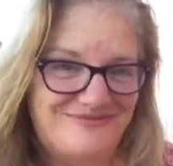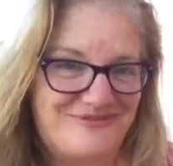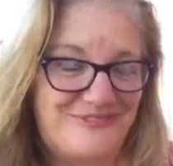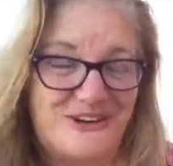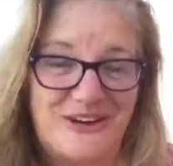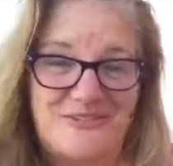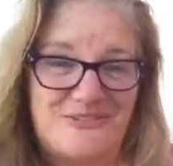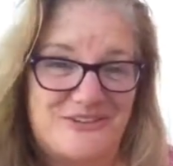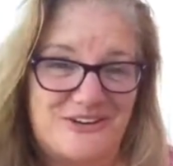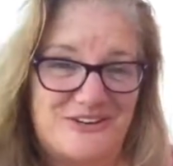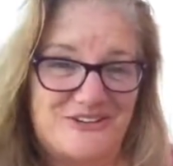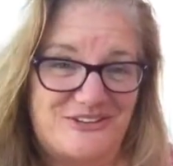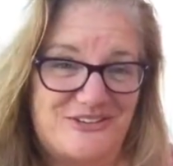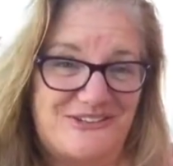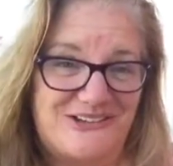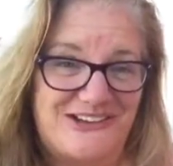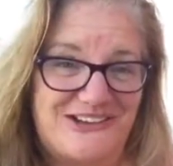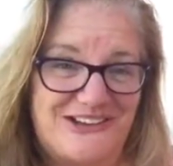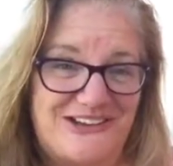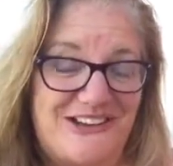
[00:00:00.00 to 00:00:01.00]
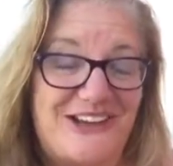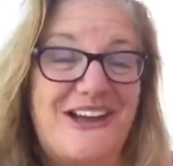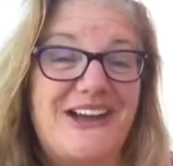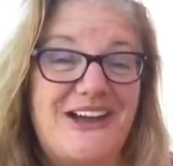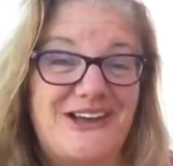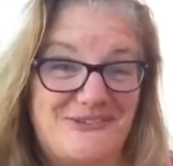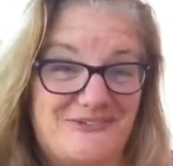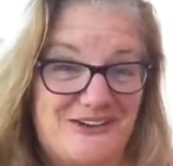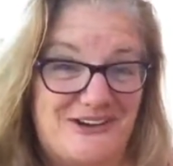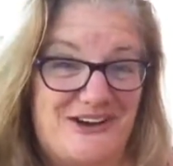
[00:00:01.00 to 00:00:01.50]
Whatever you're doing
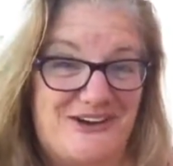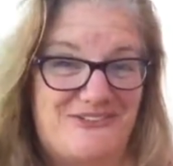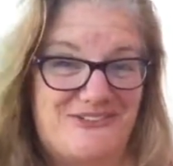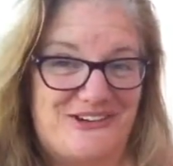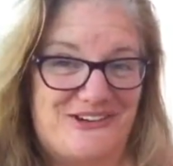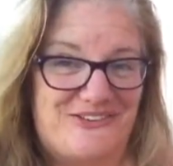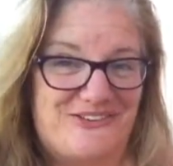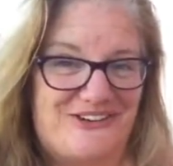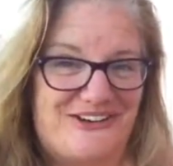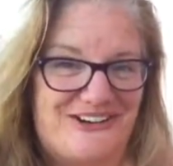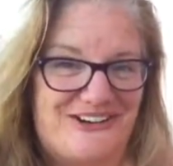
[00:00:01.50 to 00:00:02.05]
and wherever you